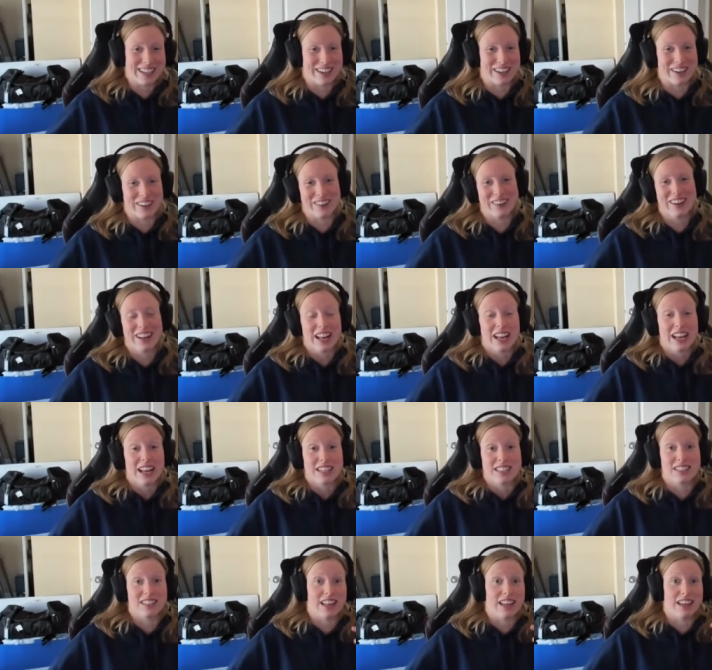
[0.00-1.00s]
you know,
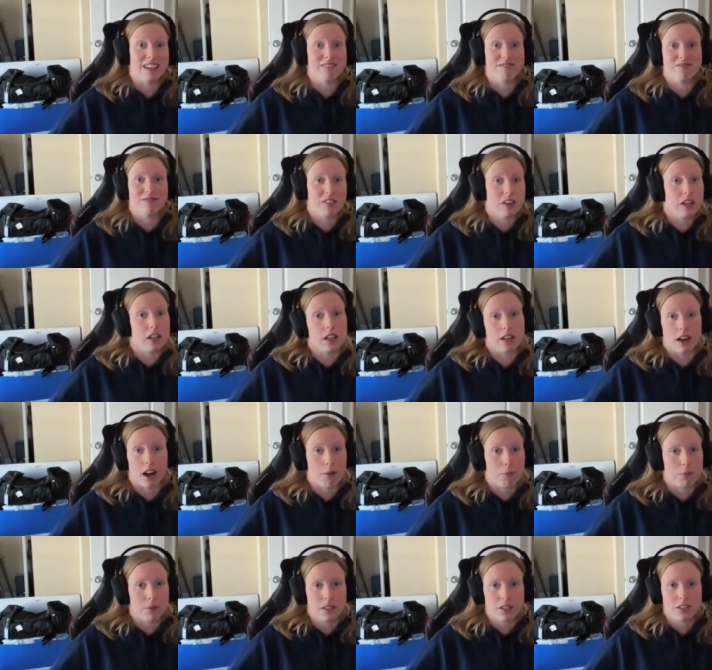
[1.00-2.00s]
mm. to like feel
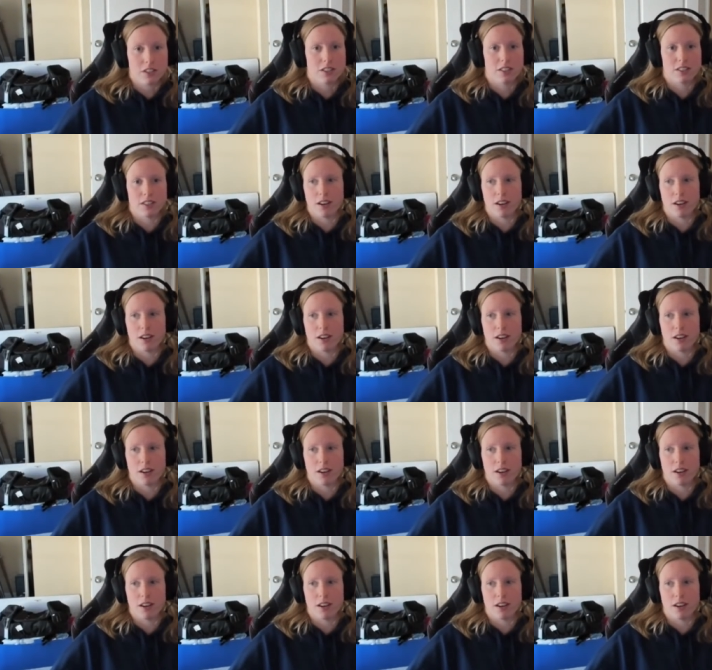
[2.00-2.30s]
accomplished.